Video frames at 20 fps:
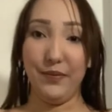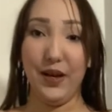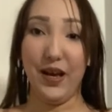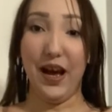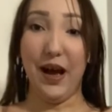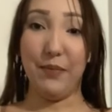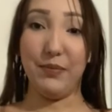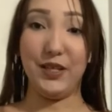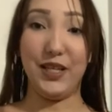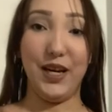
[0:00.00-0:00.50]

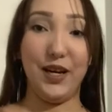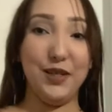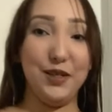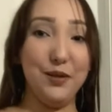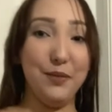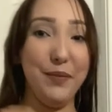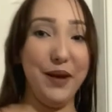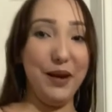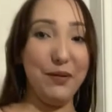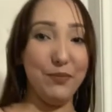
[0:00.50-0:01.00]
I'm scared to
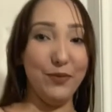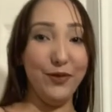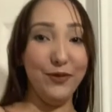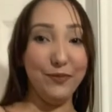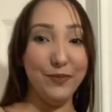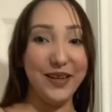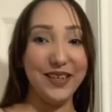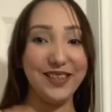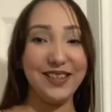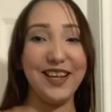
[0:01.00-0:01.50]
make
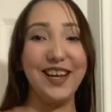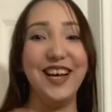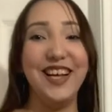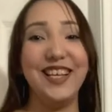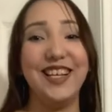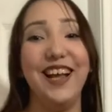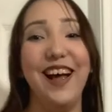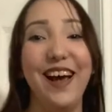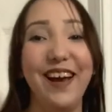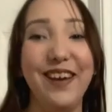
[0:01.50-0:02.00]
movements because
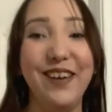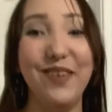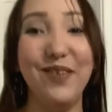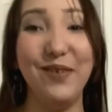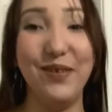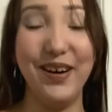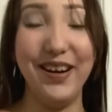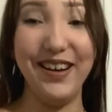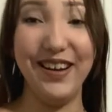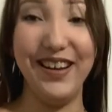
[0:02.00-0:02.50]
I don't
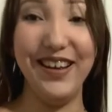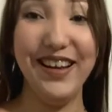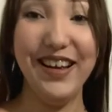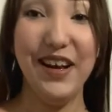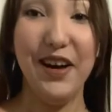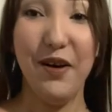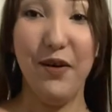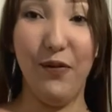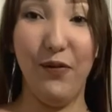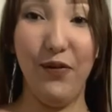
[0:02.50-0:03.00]
want to
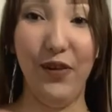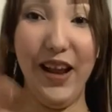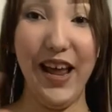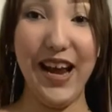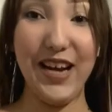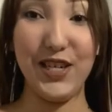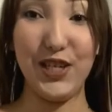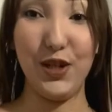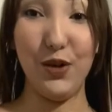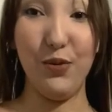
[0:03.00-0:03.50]

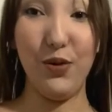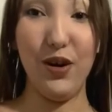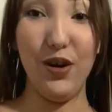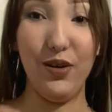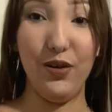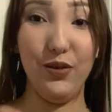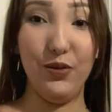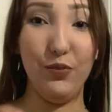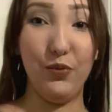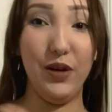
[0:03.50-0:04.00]
flash the
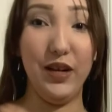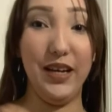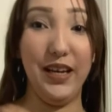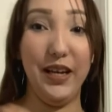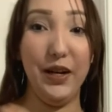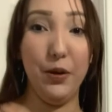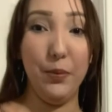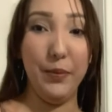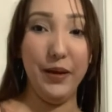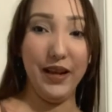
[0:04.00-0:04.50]
world what
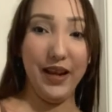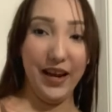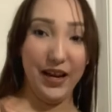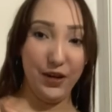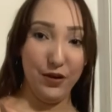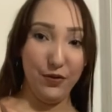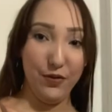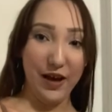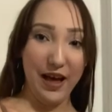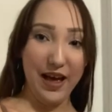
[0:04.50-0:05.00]
little bit I
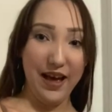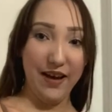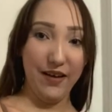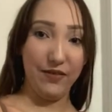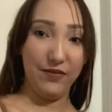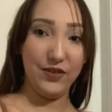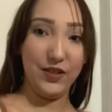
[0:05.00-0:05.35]
do have.